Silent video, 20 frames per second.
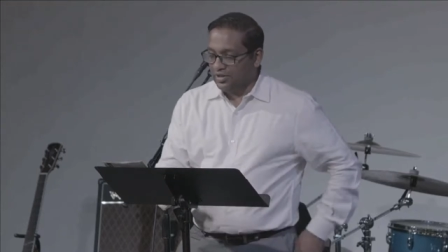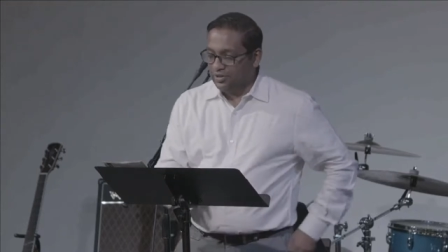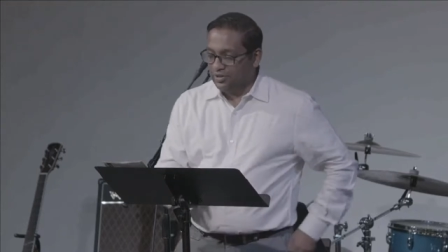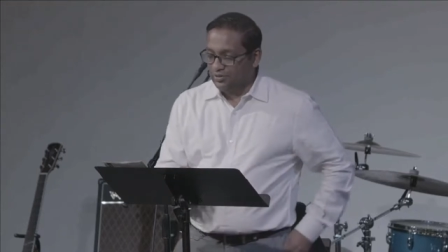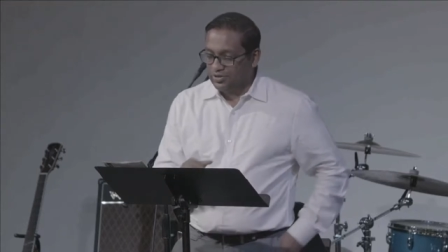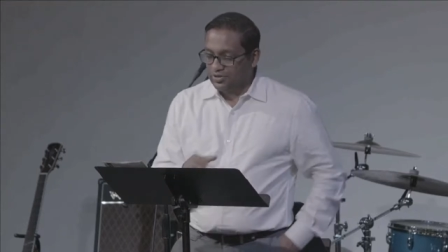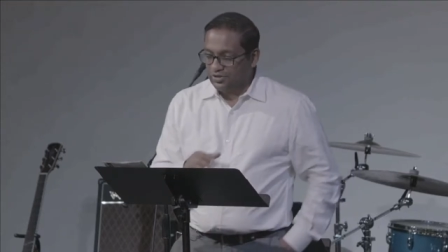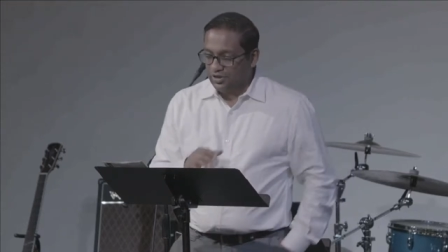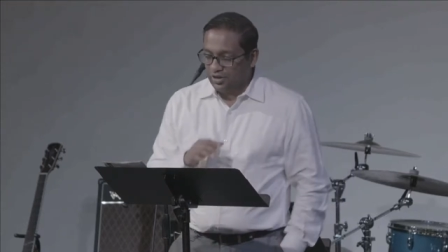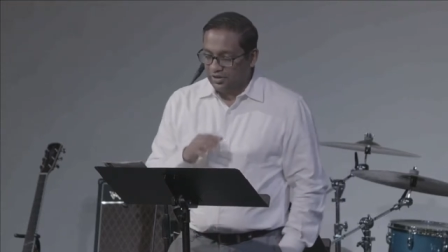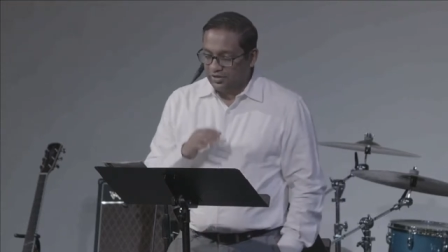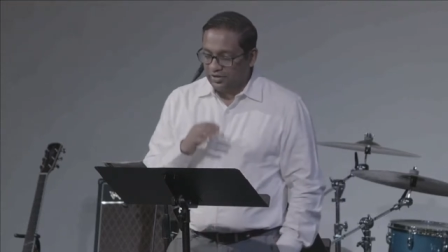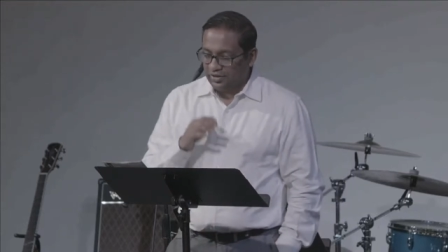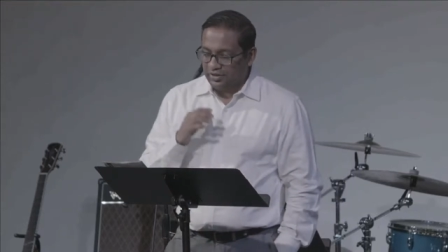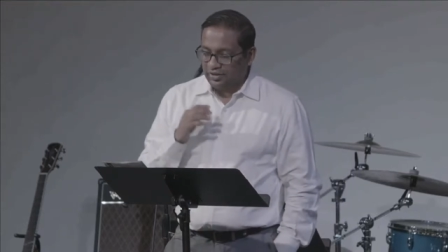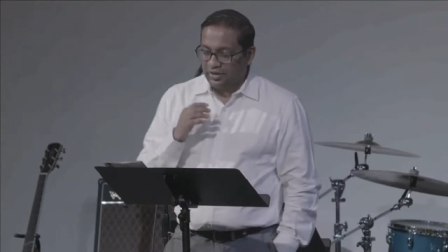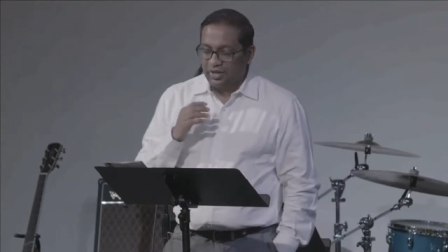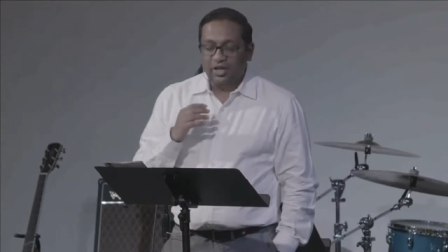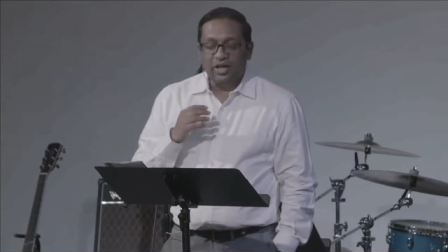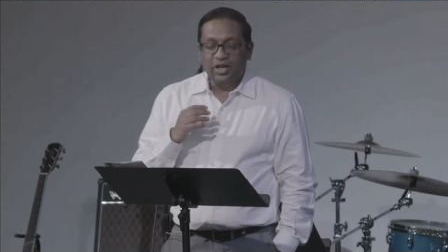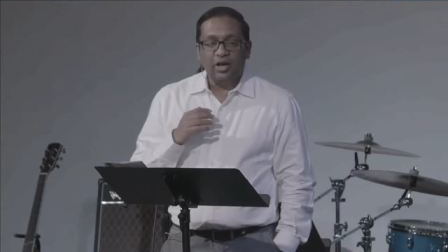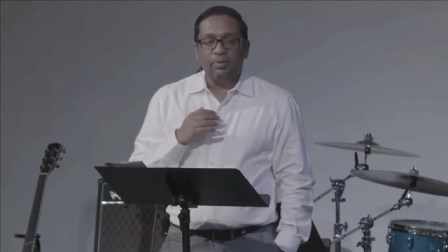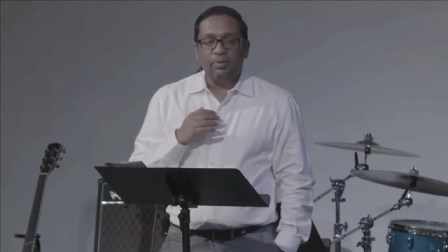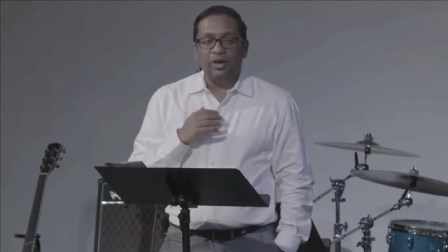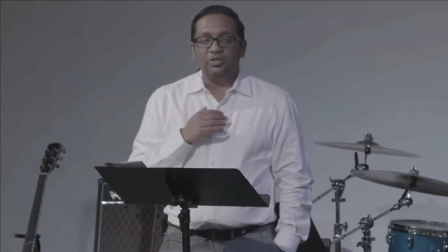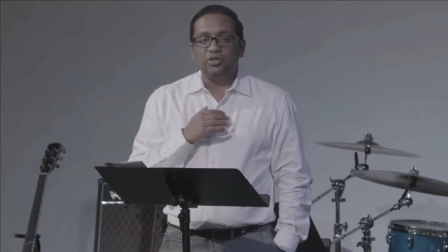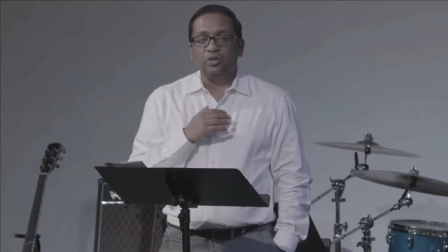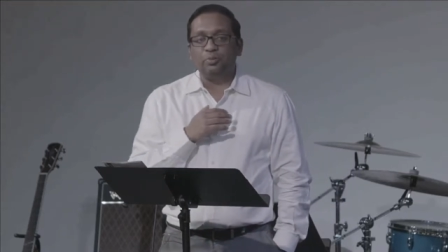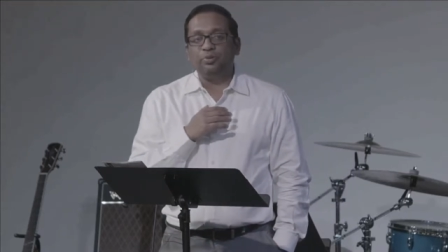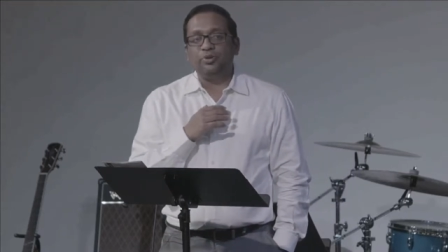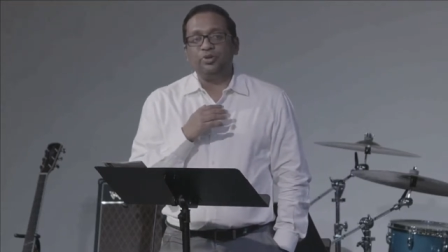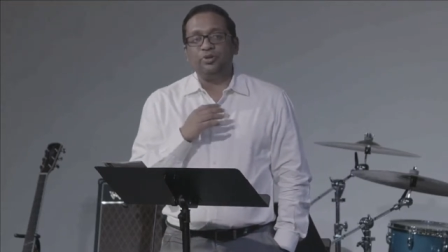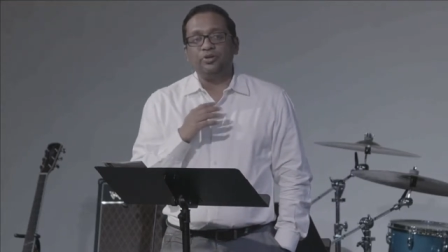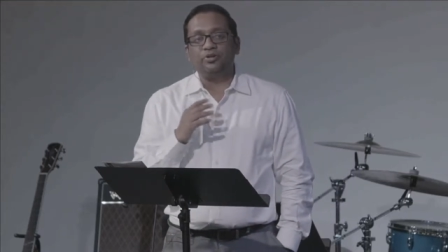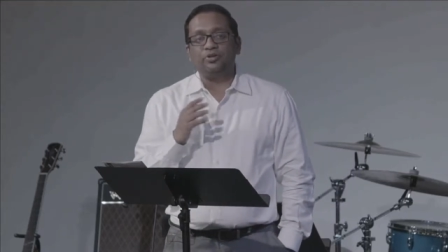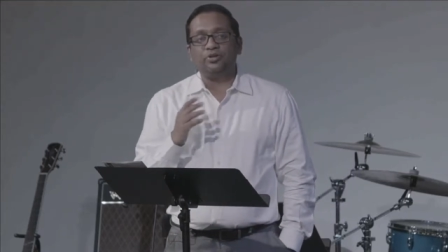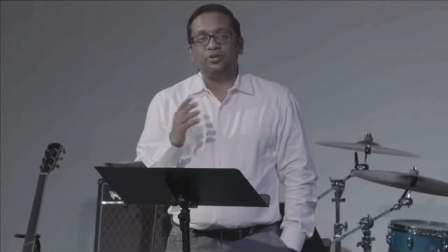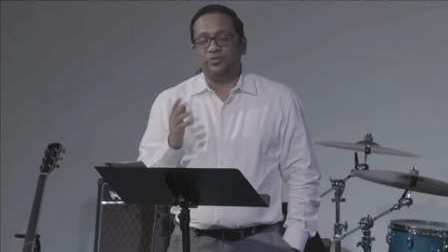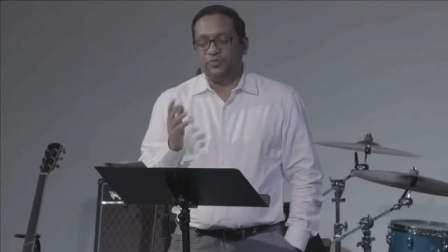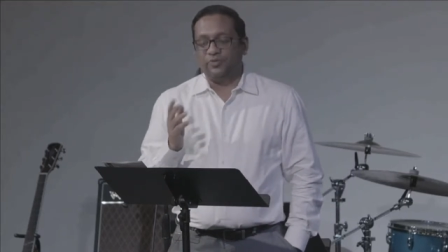He was talking about the
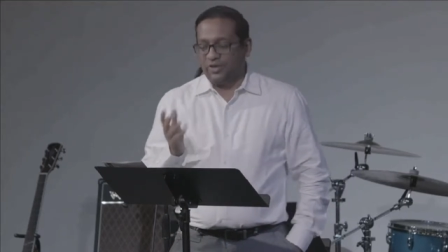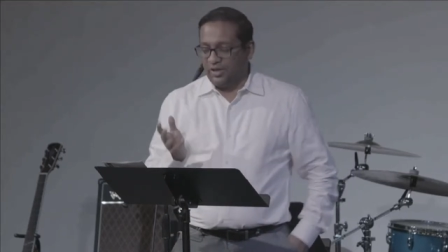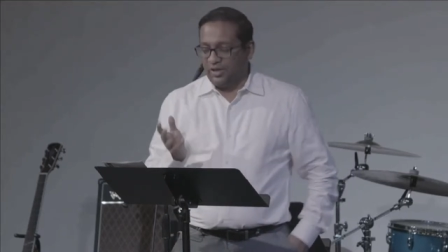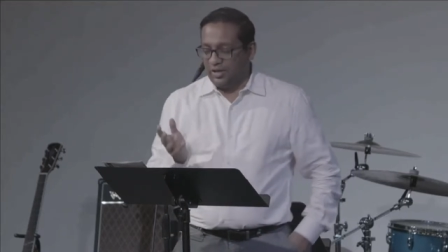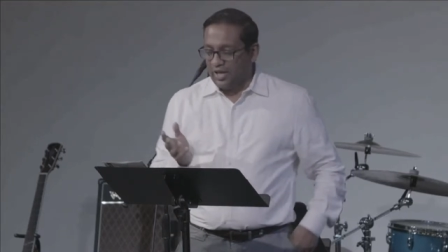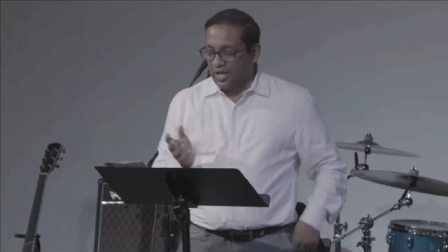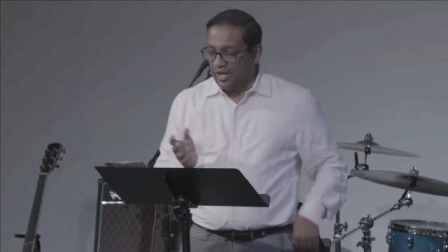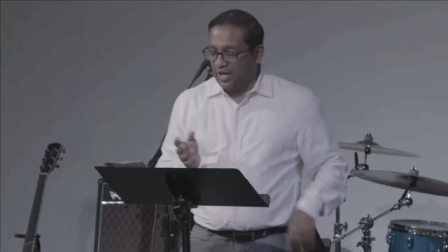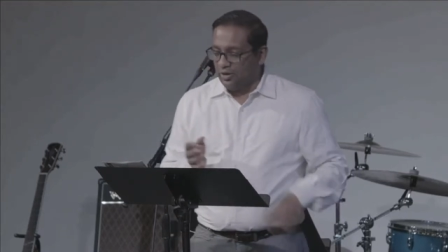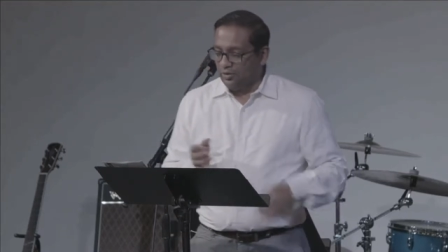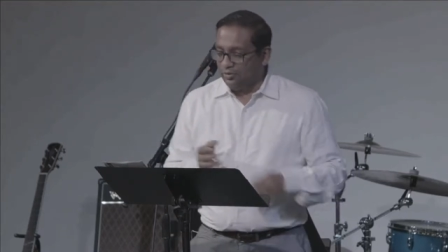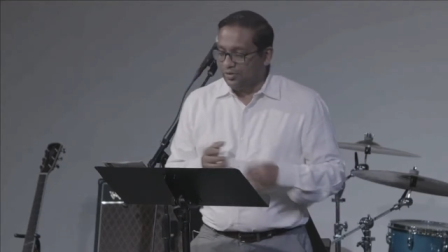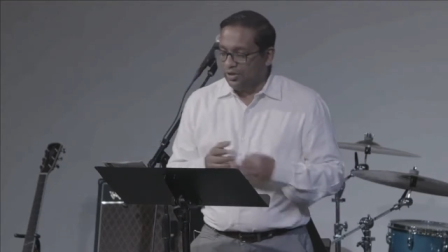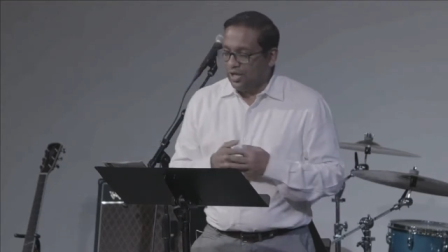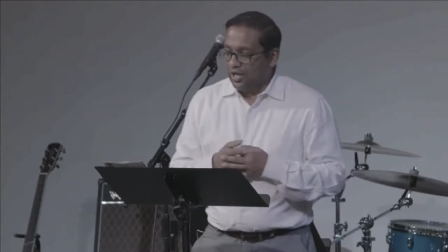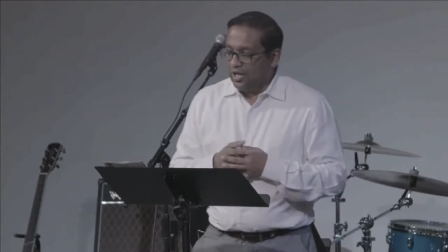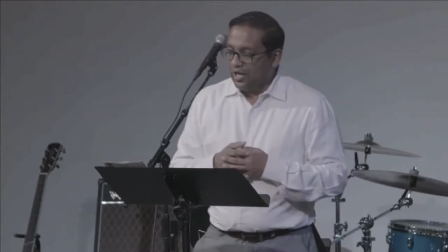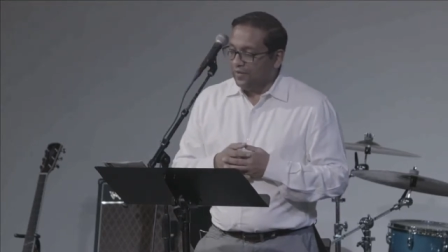pillar of cloud